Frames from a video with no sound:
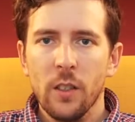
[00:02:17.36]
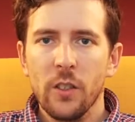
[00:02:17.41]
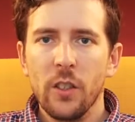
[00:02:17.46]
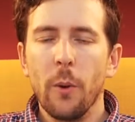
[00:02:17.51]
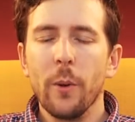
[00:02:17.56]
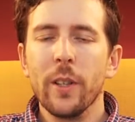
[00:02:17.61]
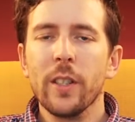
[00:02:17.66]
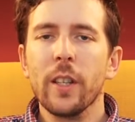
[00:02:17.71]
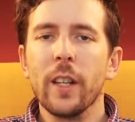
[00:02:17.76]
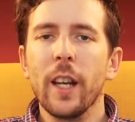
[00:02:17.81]

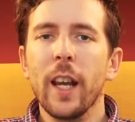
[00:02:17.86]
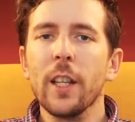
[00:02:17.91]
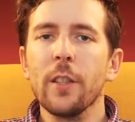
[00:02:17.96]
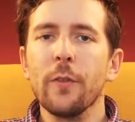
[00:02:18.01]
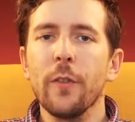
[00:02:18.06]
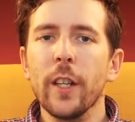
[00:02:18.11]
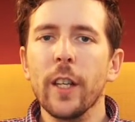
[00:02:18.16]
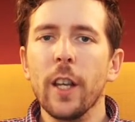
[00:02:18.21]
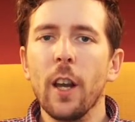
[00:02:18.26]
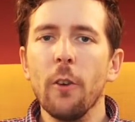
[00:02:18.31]
So in
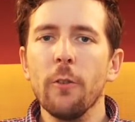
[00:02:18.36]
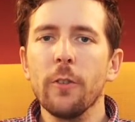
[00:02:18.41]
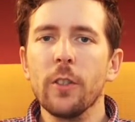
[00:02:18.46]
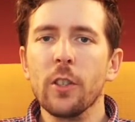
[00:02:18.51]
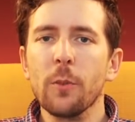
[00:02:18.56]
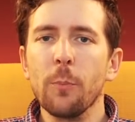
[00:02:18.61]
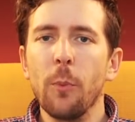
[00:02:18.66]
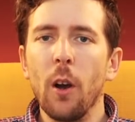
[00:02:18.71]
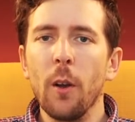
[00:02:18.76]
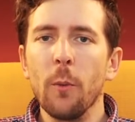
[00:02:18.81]
today's video,
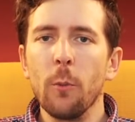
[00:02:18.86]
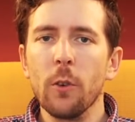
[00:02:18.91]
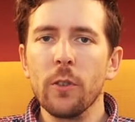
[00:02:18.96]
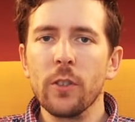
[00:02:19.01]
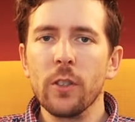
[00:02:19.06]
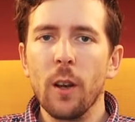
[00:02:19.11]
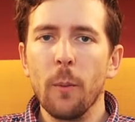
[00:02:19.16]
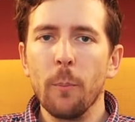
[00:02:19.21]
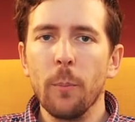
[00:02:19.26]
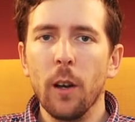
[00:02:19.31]
despite what
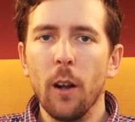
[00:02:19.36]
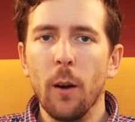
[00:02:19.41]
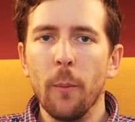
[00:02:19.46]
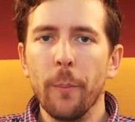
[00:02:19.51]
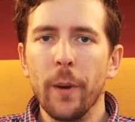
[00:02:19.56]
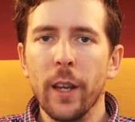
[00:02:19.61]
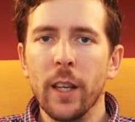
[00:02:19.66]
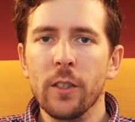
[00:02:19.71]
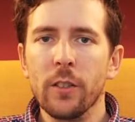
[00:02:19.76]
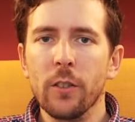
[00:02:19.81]
some
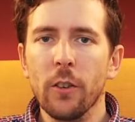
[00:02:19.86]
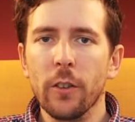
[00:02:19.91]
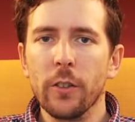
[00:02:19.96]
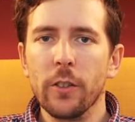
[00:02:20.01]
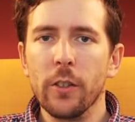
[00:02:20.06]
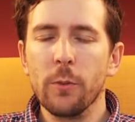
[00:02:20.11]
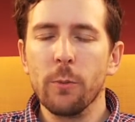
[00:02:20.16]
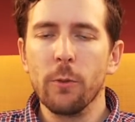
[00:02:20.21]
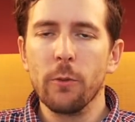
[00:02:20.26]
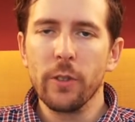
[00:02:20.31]
plant-based
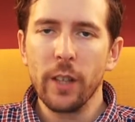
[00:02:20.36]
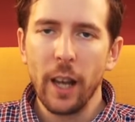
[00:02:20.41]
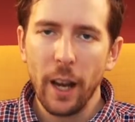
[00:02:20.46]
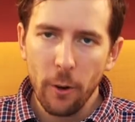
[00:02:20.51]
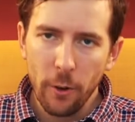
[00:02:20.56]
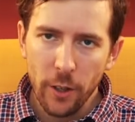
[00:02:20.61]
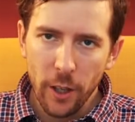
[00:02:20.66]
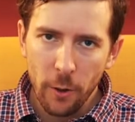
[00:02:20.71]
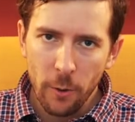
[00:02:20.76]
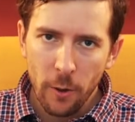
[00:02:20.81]
doctors will
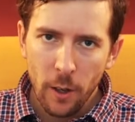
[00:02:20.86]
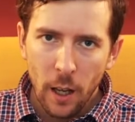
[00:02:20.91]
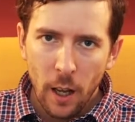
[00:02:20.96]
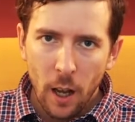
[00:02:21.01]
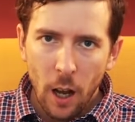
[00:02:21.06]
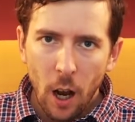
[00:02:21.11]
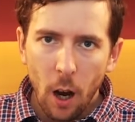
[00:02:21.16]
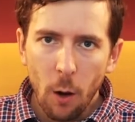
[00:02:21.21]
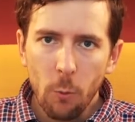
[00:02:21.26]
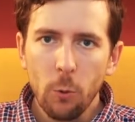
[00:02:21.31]
tell you,
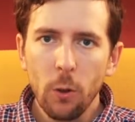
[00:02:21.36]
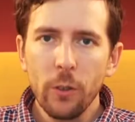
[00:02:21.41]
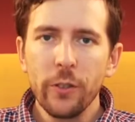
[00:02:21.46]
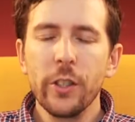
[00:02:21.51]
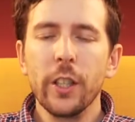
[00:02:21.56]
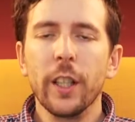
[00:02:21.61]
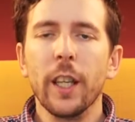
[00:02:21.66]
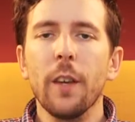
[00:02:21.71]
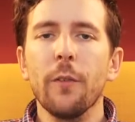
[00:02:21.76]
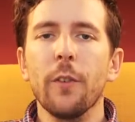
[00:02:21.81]
I want
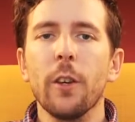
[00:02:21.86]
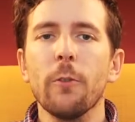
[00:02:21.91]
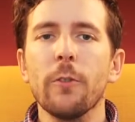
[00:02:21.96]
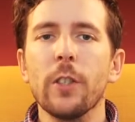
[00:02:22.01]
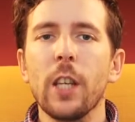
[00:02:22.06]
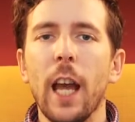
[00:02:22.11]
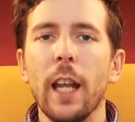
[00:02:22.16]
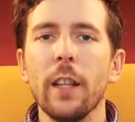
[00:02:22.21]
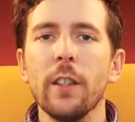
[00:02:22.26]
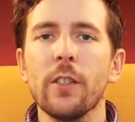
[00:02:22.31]
to give you
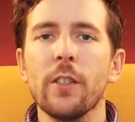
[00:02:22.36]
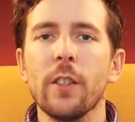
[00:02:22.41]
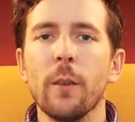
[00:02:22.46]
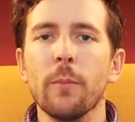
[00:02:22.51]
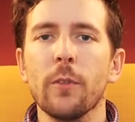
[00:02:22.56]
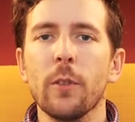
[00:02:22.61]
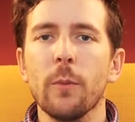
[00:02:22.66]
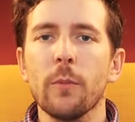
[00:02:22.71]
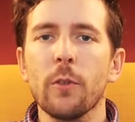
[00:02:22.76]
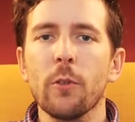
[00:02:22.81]
10
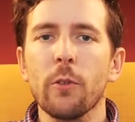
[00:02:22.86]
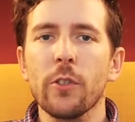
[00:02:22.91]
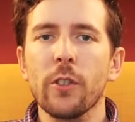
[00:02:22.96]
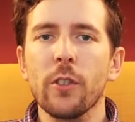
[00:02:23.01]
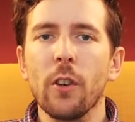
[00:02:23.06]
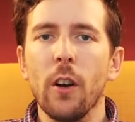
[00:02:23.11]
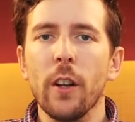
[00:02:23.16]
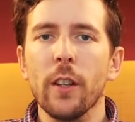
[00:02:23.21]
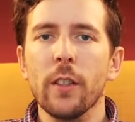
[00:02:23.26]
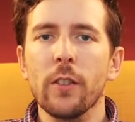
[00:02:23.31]
symptoms or
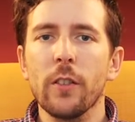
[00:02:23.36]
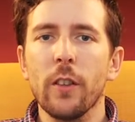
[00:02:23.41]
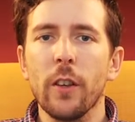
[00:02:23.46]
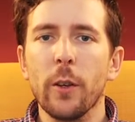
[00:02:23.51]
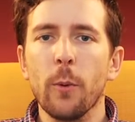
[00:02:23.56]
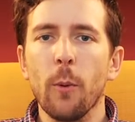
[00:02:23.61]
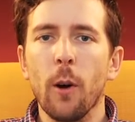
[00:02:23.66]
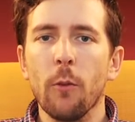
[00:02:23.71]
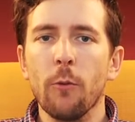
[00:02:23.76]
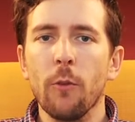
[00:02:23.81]
signs that
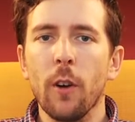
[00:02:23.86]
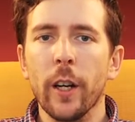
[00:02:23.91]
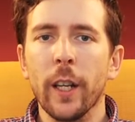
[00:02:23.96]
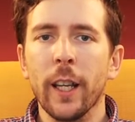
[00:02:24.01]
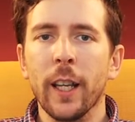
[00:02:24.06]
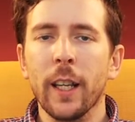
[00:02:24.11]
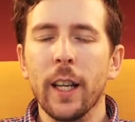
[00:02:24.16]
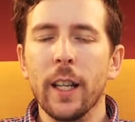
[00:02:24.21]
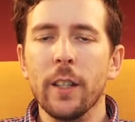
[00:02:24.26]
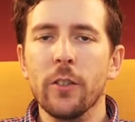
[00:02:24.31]
you are
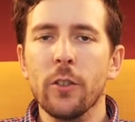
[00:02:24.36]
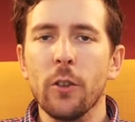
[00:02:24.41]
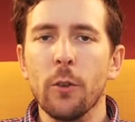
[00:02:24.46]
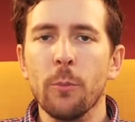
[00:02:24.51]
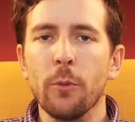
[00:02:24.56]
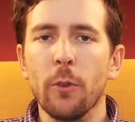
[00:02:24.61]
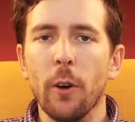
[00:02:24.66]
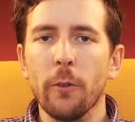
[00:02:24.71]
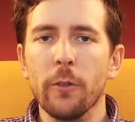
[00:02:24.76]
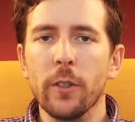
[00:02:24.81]
running into
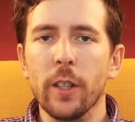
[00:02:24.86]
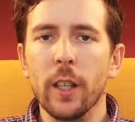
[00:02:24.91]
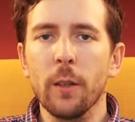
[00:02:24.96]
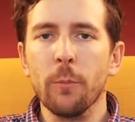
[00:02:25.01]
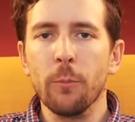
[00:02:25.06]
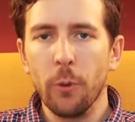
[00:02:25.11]
protein